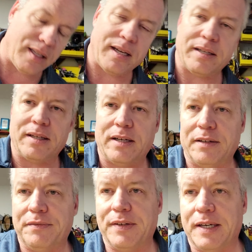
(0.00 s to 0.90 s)
a lot
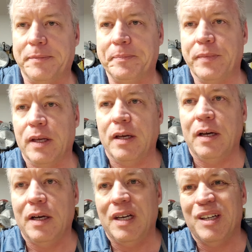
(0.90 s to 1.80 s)
of
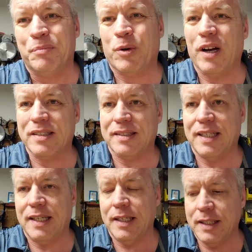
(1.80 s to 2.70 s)
process
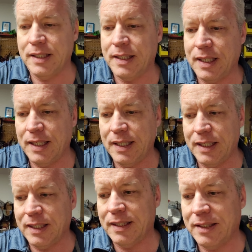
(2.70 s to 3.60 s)
handling
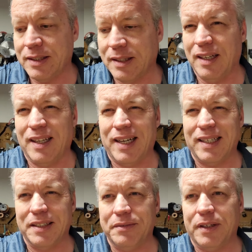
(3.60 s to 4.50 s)
and just a
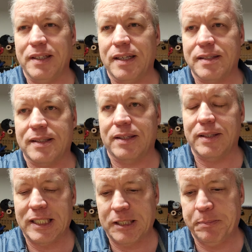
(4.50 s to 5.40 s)
lot of
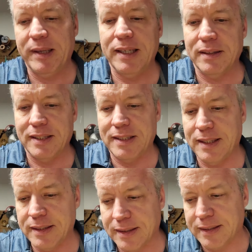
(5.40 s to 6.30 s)
unnecessary spinning of the
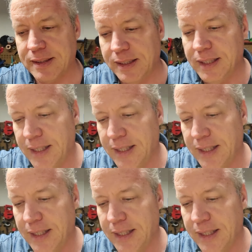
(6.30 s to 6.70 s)
disks.